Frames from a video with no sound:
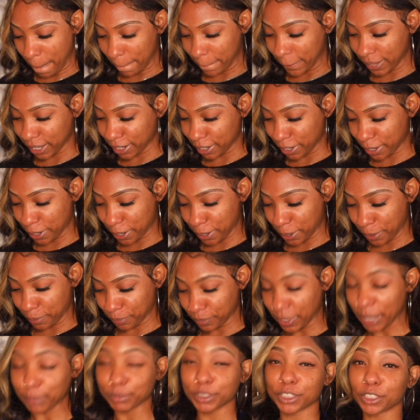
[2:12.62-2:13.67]
But
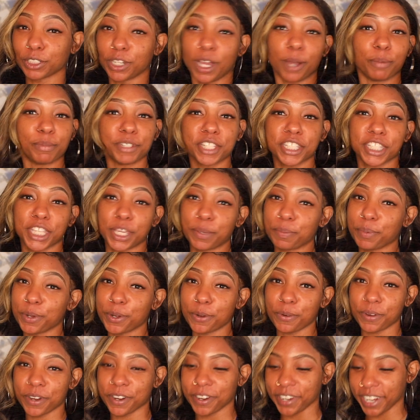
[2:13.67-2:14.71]
I'm just keeping it
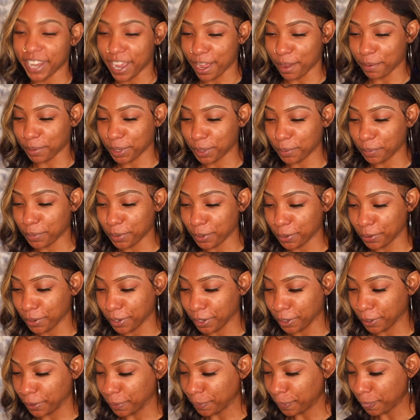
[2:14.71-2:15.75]
real, y'all. I'm keeping it
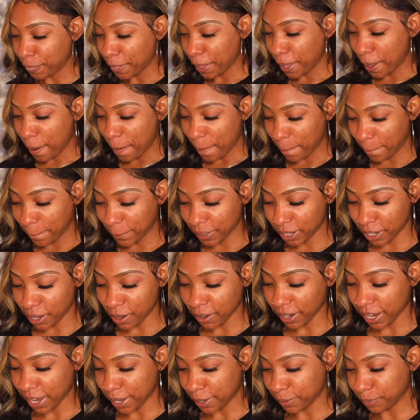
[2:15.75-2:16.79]
real. But
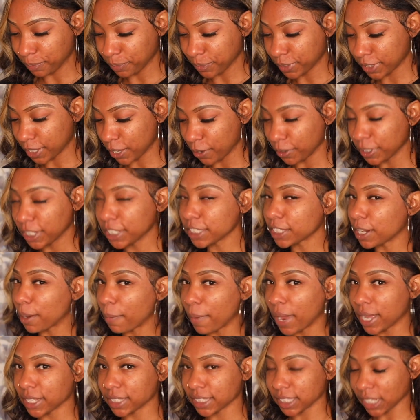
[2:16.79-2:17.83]
okay, so these are
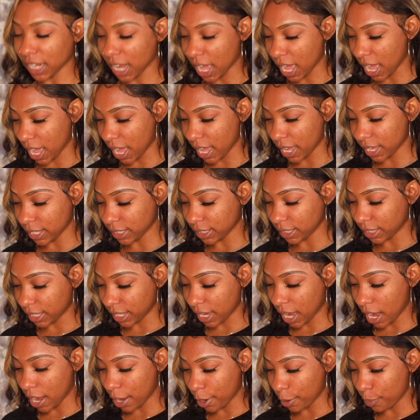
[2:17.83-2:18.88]
my slides that
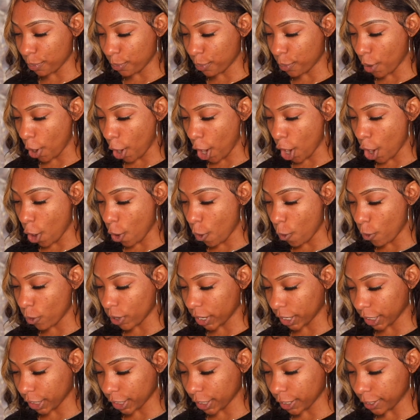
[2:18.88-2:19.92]
I
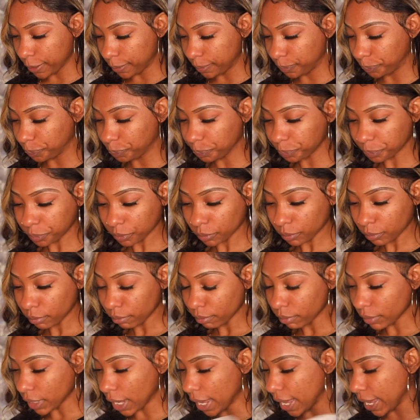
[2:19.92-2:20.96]
ordered,
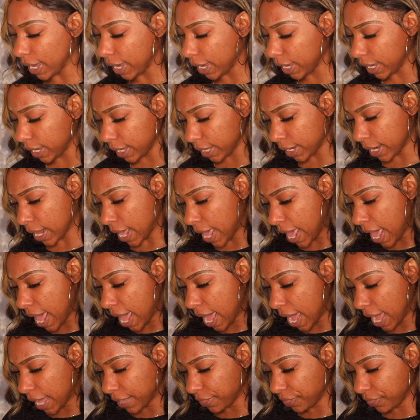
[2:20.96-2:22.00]
and
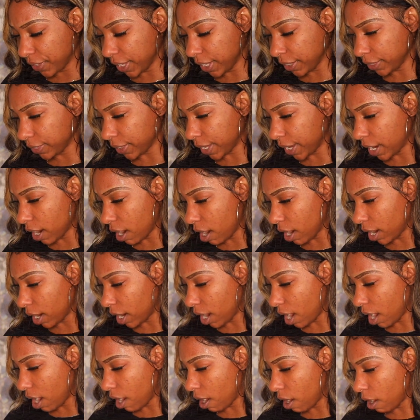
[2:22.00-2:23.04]
I think they are
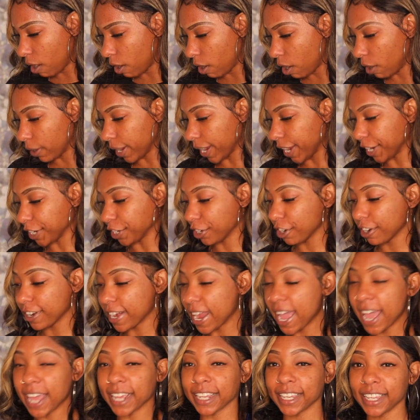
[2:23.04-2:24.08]
called, okay, you're
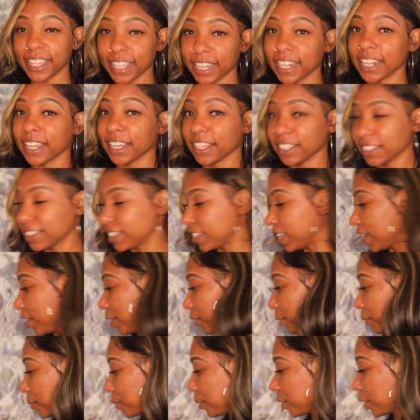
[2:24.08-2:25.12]
not getting it
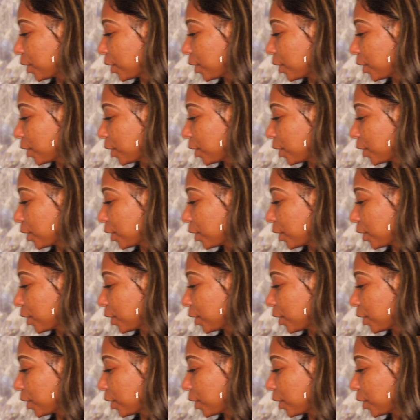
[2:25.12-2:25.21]
sandals.